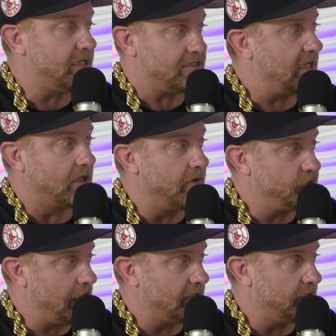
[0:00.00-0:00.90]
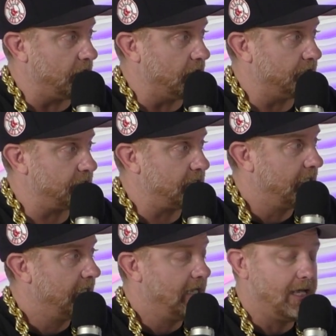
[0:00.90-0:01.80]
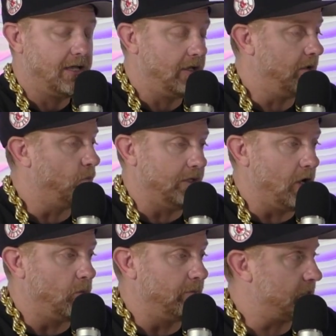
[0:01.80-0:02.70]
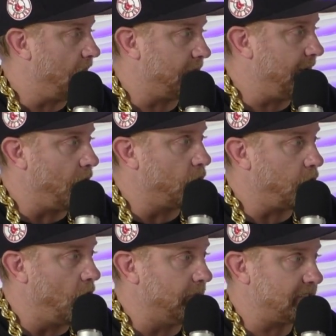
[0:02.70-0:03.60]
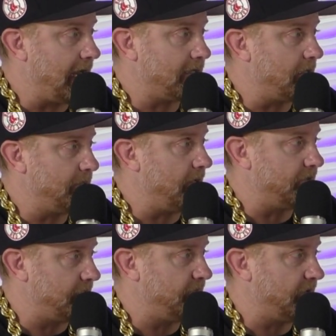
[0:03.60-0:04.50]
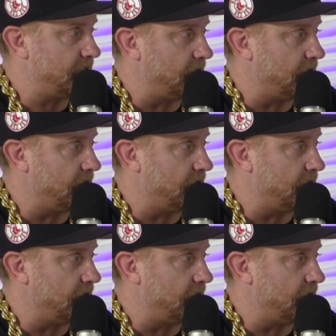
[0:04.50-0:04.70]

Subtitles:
Because I love Jalen Hurts. We know when we talk about Oklahoma, it's got to come down to defense.